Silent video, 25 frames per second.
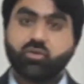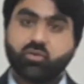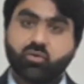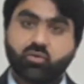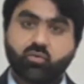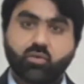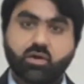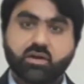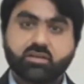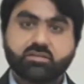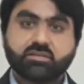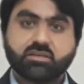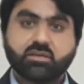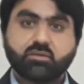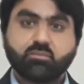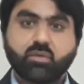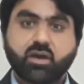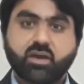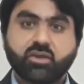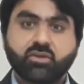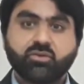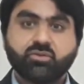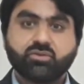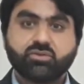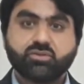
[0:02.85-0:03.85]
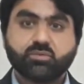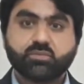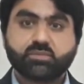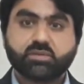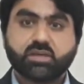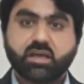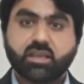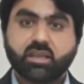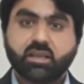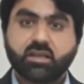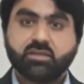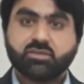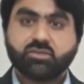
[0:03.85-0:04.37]
You're watching my YouTube
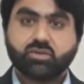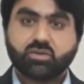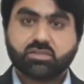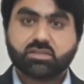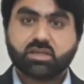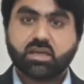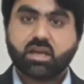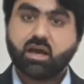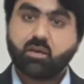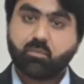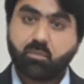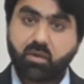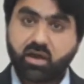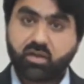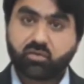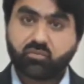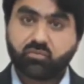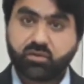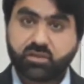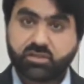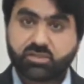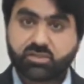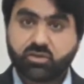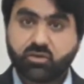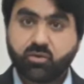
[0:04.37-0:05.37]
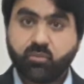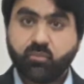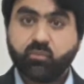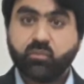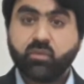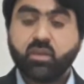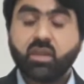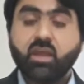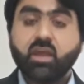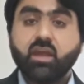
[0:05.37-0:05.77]
channel, Dr. Aman Video.